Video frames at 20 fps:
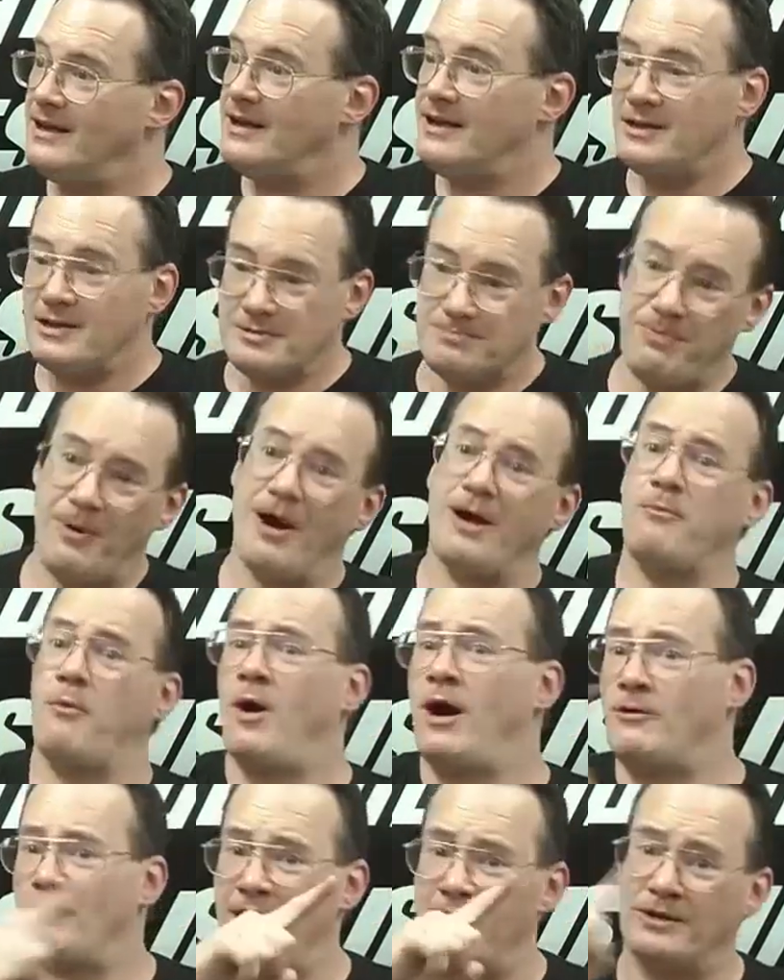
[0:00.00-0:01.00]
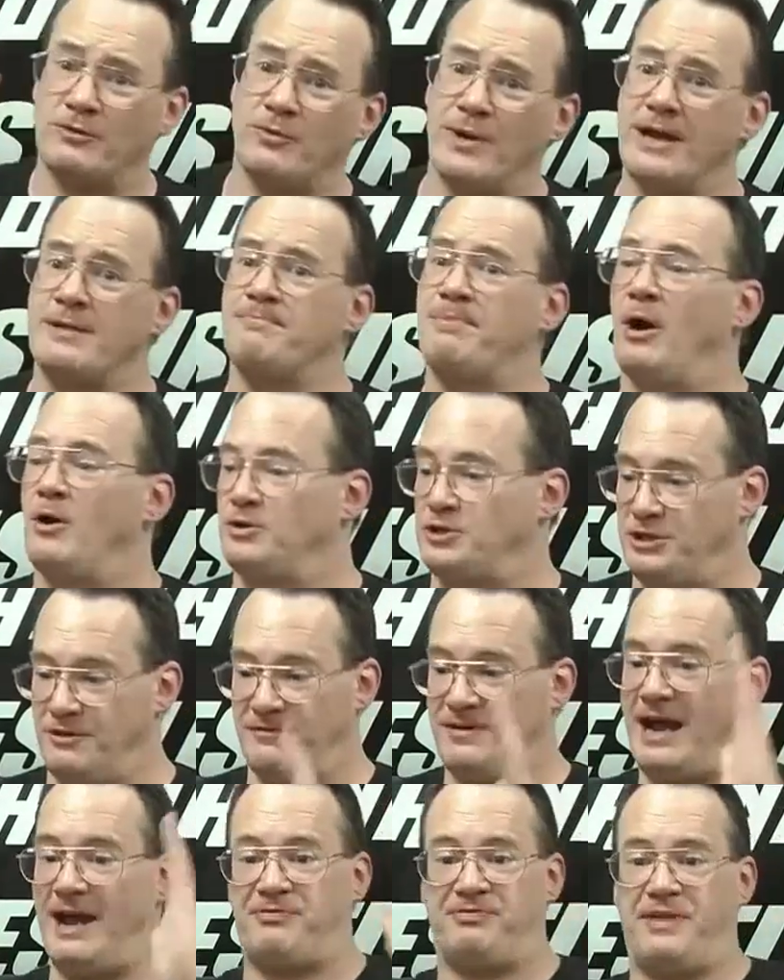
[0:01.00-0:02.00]
There's barbed wire around the ring post. You've
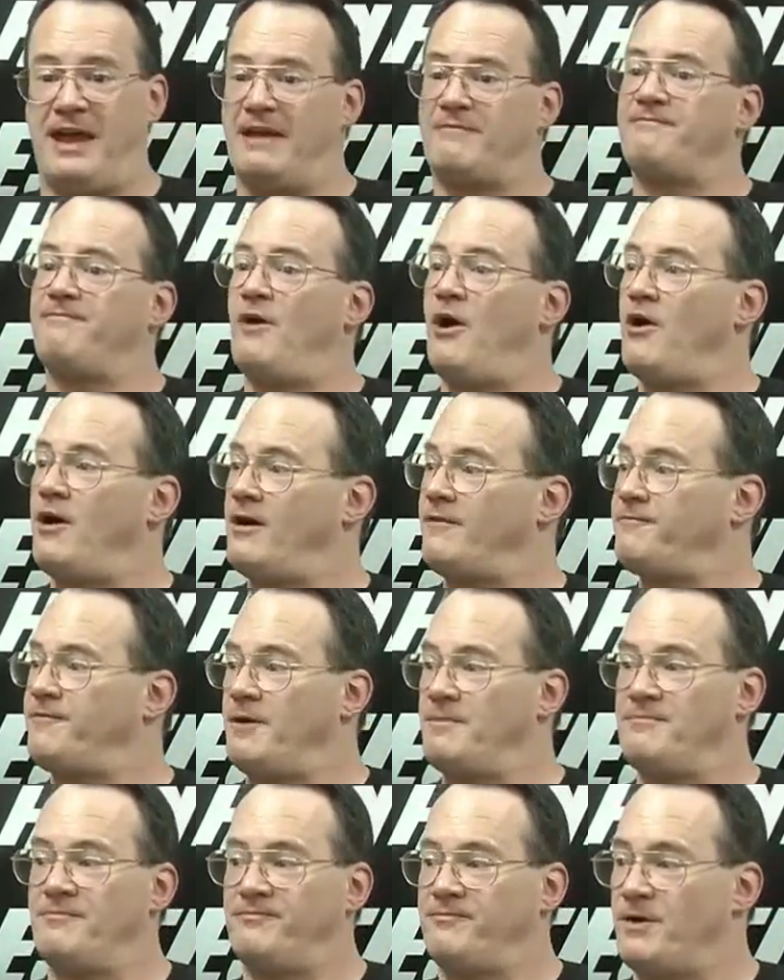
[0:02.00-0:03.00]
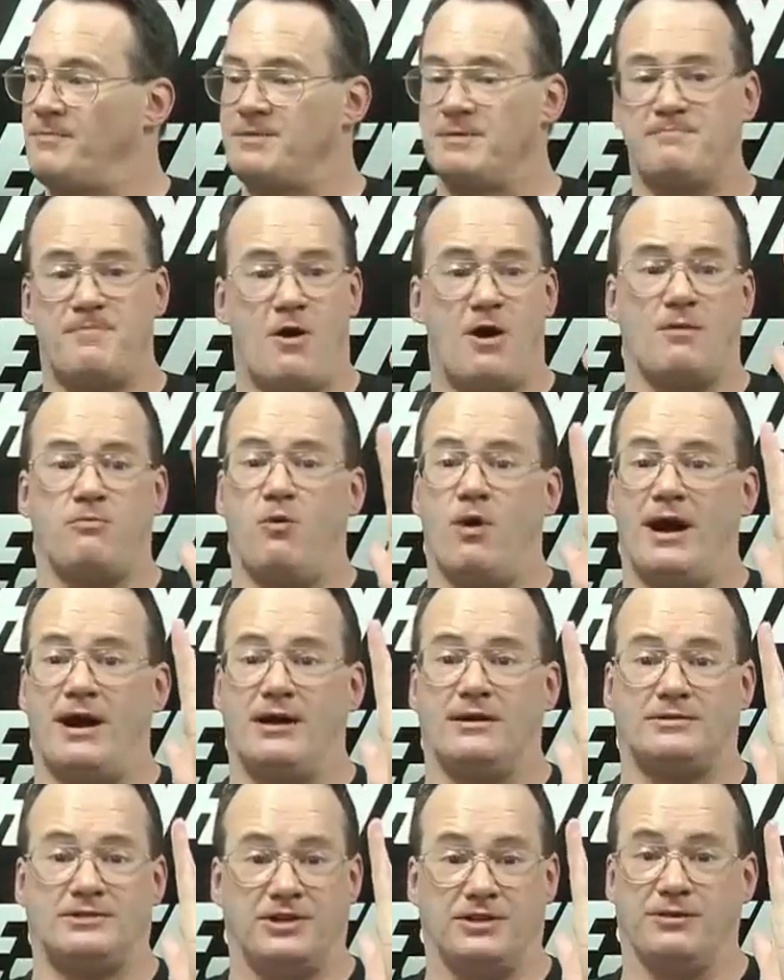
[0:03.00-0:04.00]
got that far from the barbed
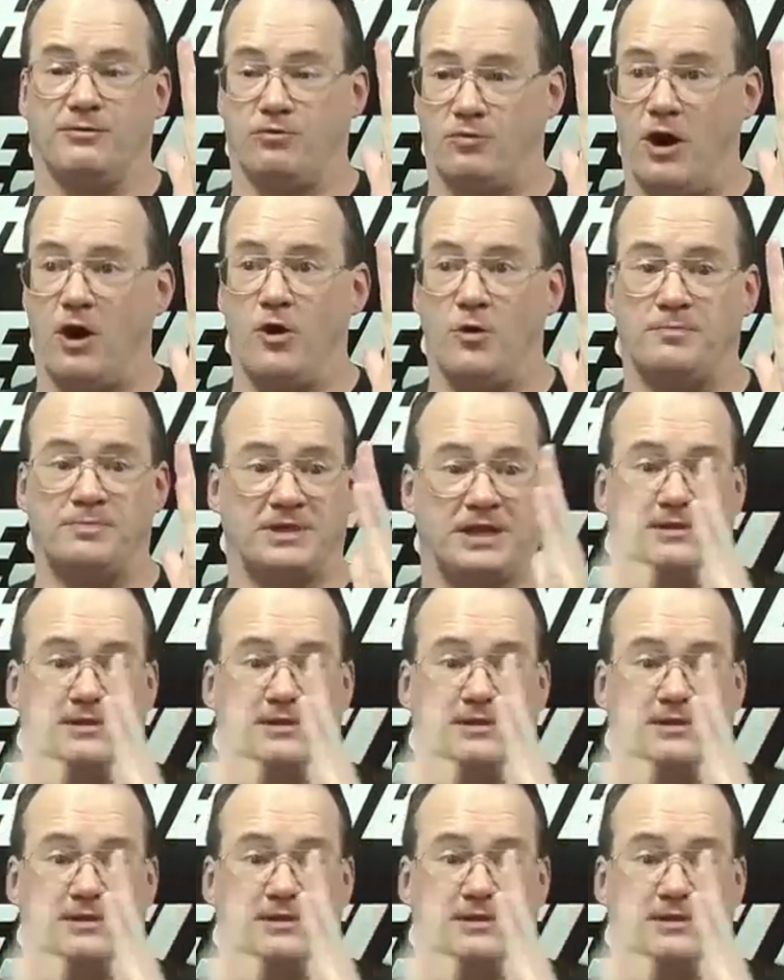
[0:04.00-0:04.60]
wire to the ropes,